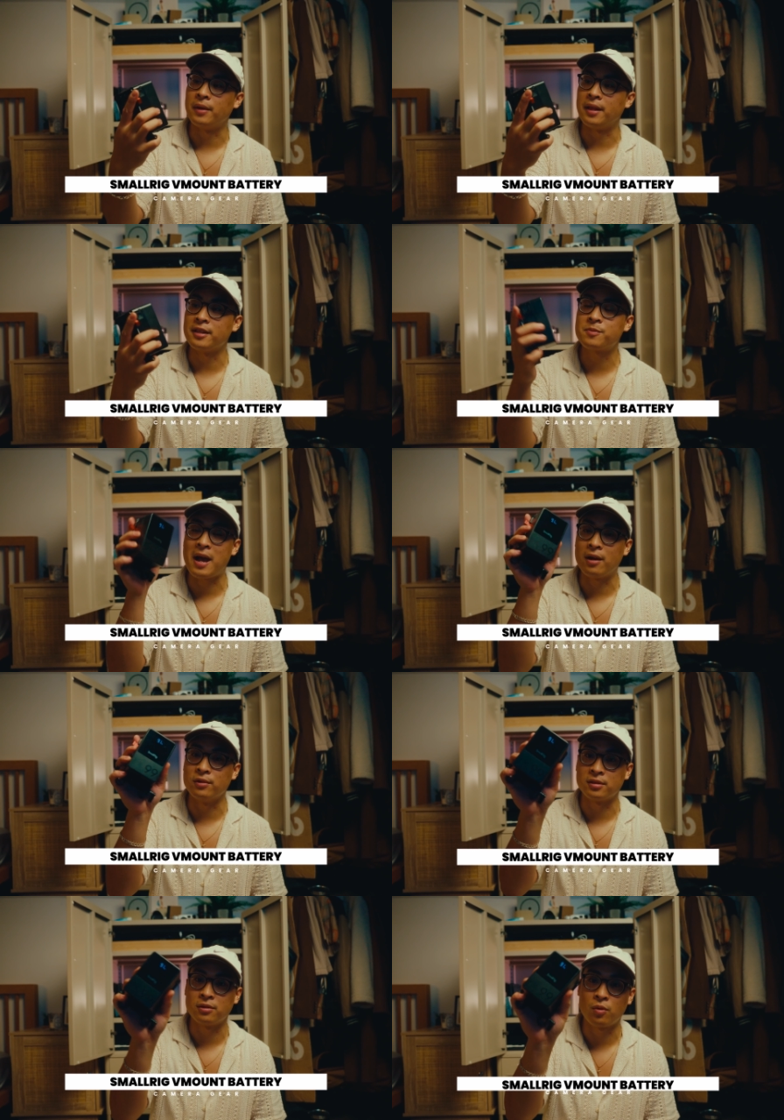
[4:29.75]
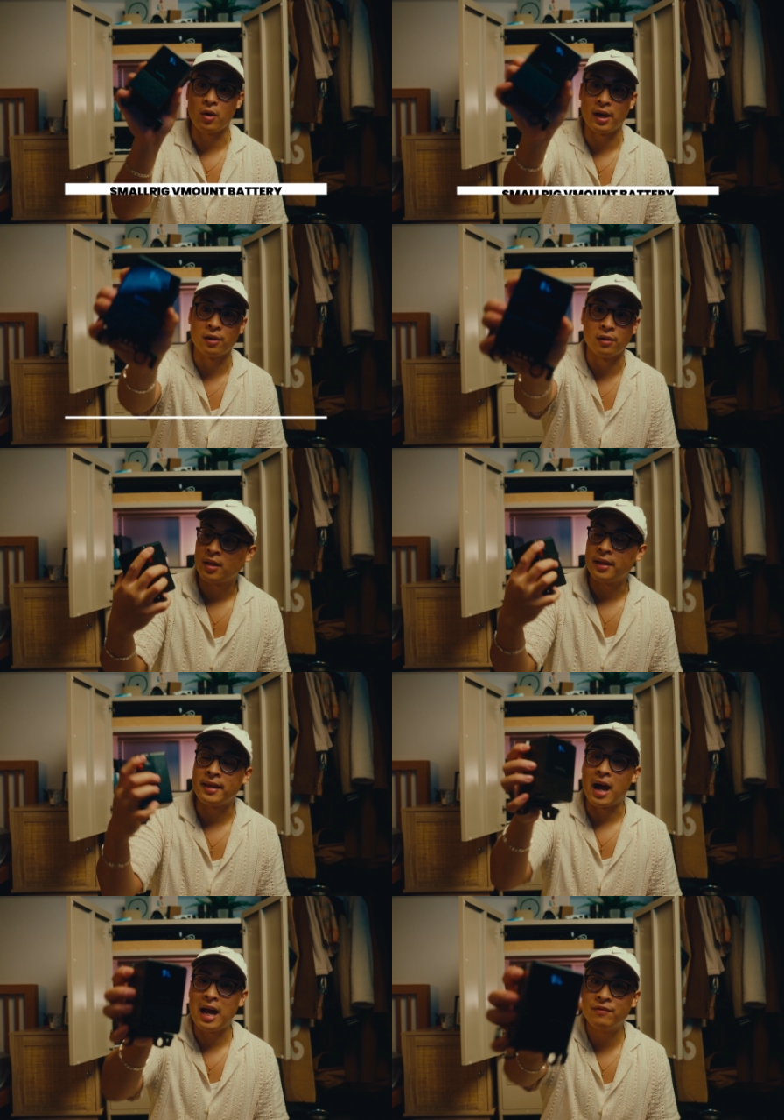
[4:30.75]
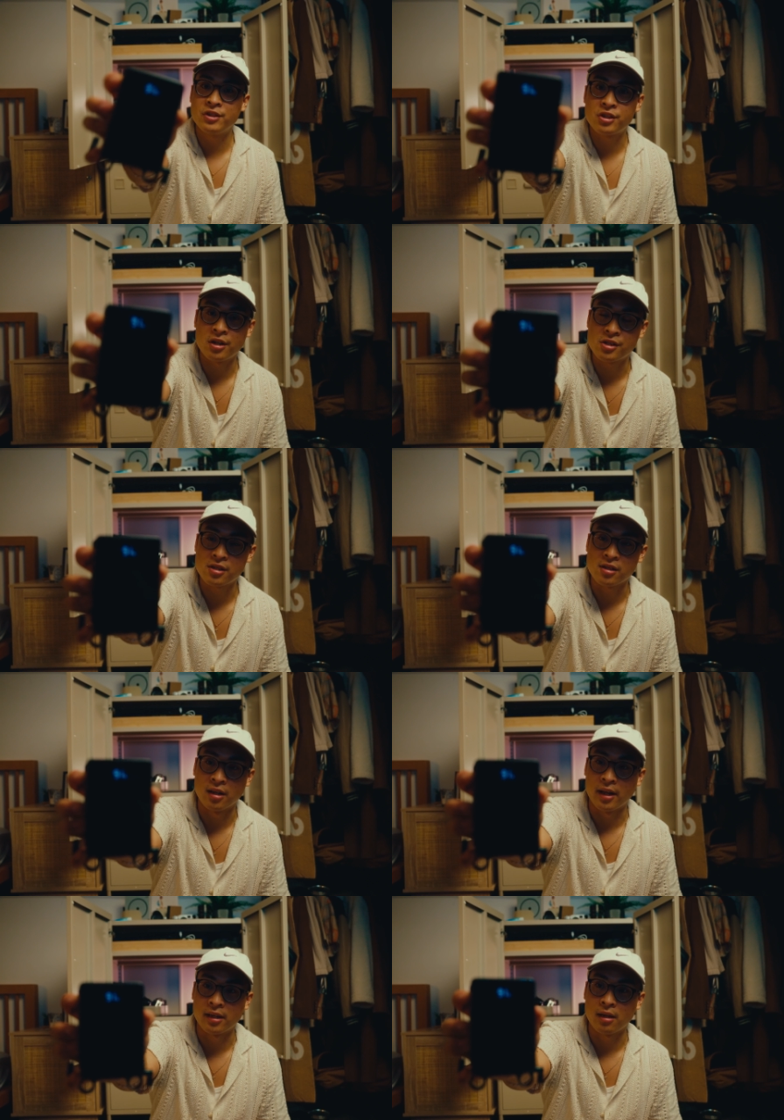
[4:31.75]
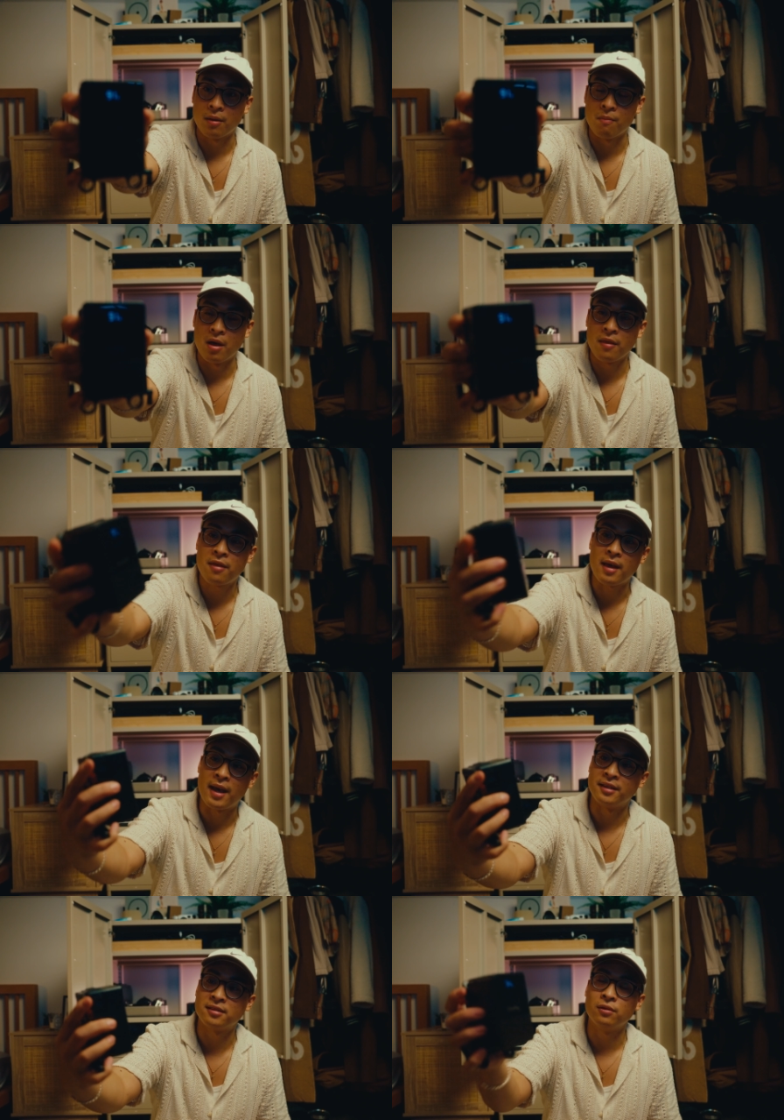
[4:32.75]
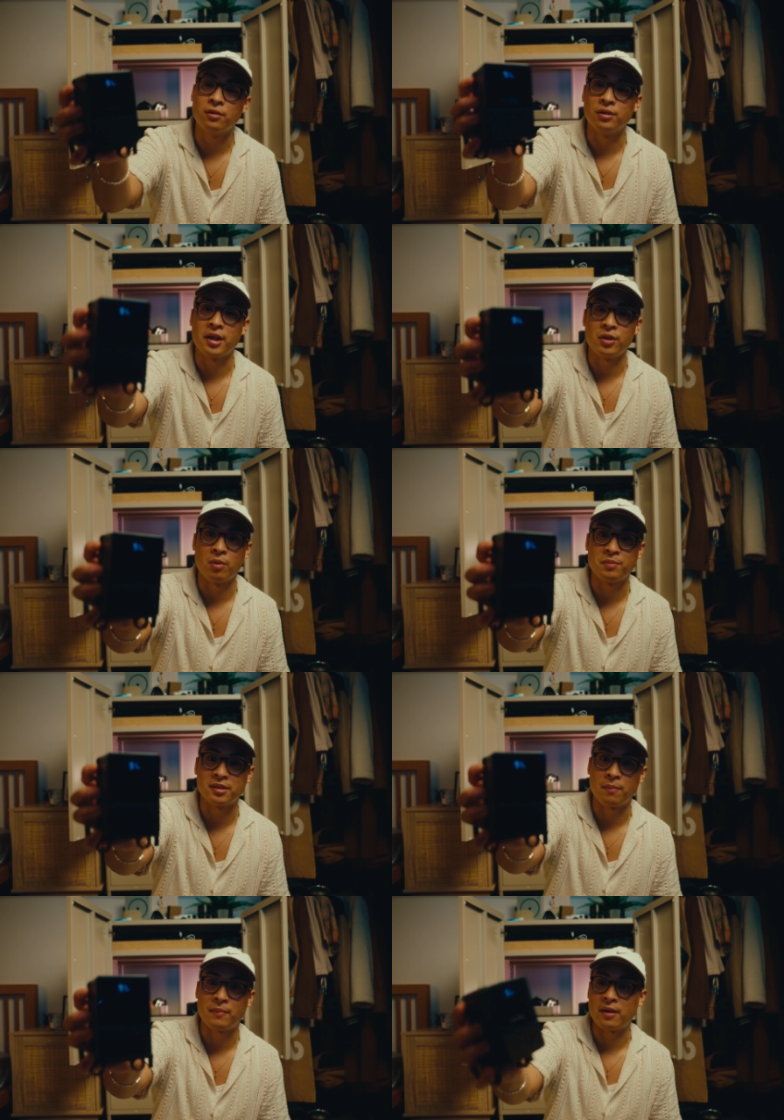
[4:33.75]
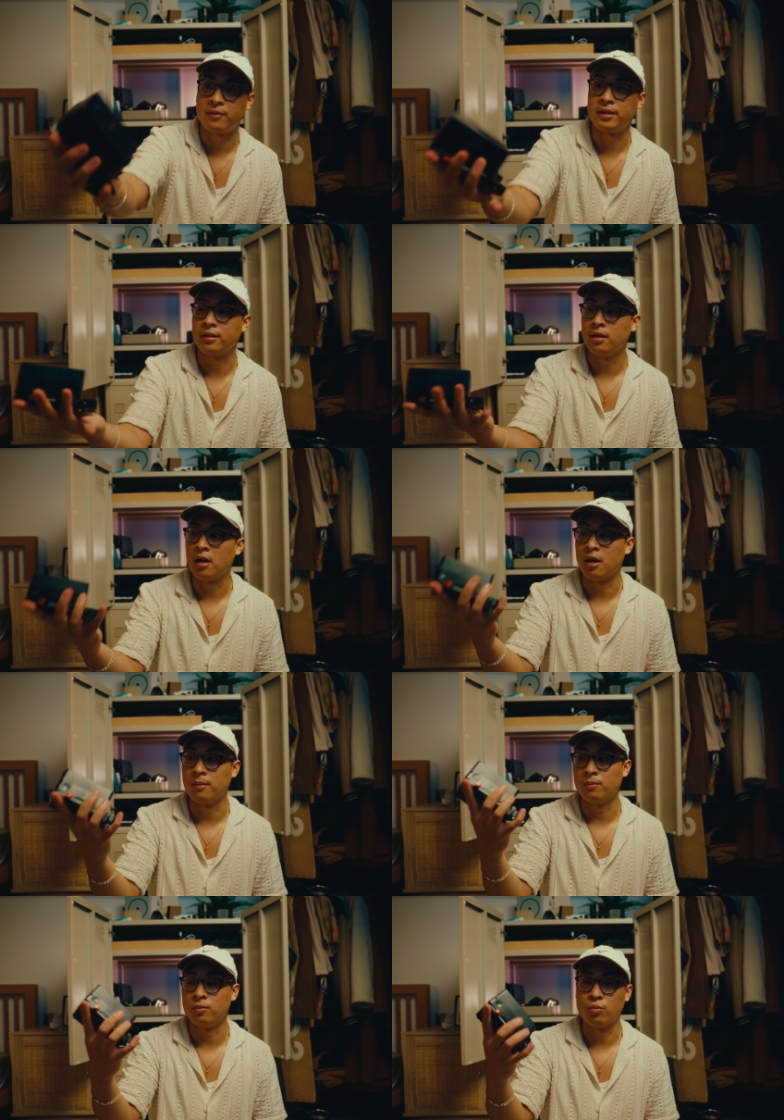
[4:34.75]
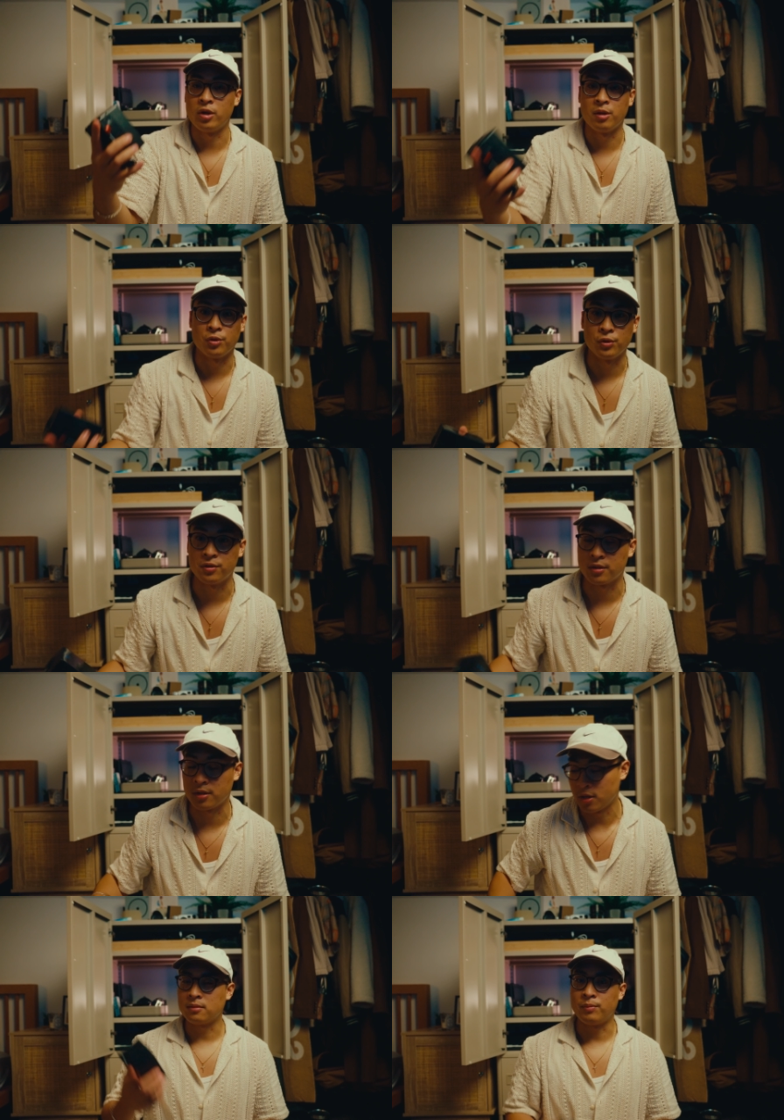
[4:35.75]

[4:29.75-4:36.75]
and this powers quite a lot. And yeah, I haven't charged this in like a month, and it's still got 91% battery when I'm not using it.